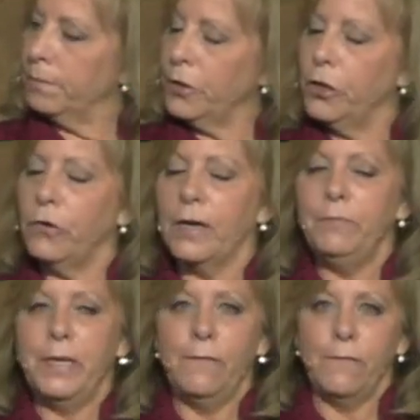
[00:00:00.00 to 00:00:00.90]
you know,
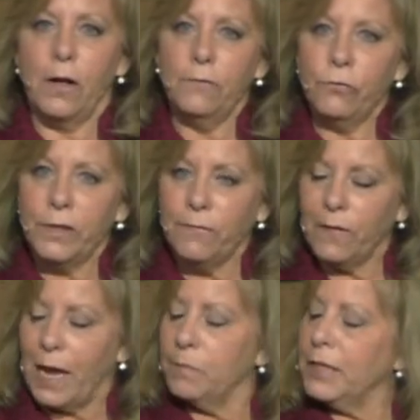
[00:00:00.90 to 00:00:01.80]
I've been involved with
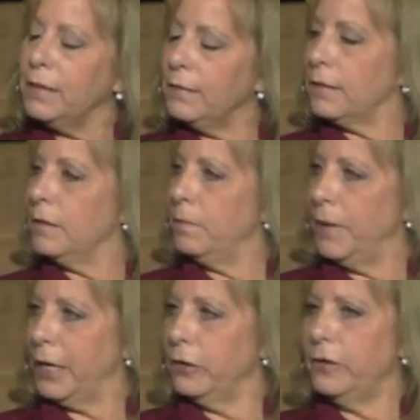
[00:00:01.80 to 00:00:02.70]
families and
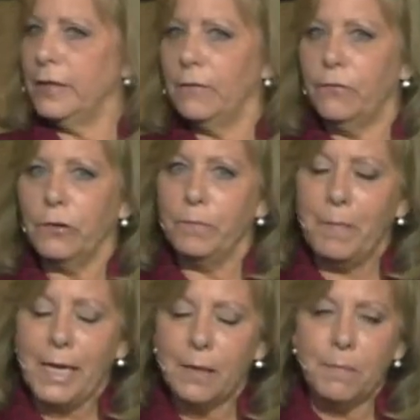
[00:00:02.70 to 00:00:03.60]
parenting for
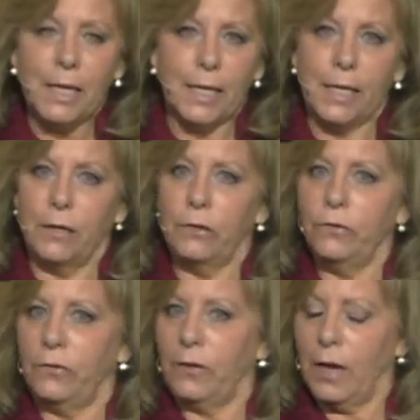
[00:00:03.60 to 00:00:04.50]
many, many
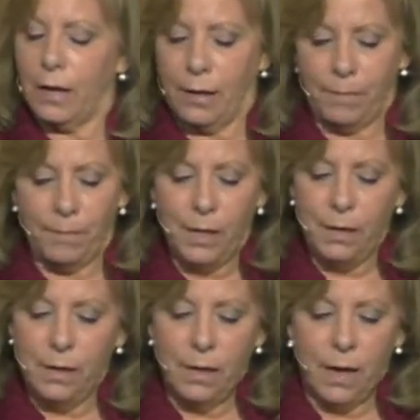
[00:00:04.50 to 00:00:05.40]
years. Um,
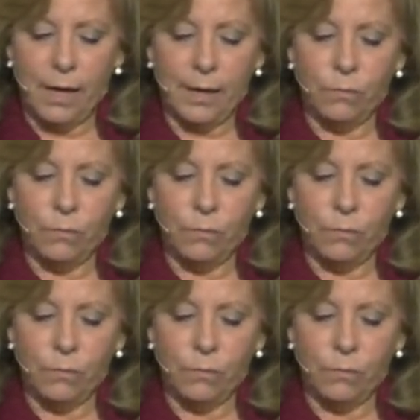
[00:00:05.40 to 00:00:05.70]
I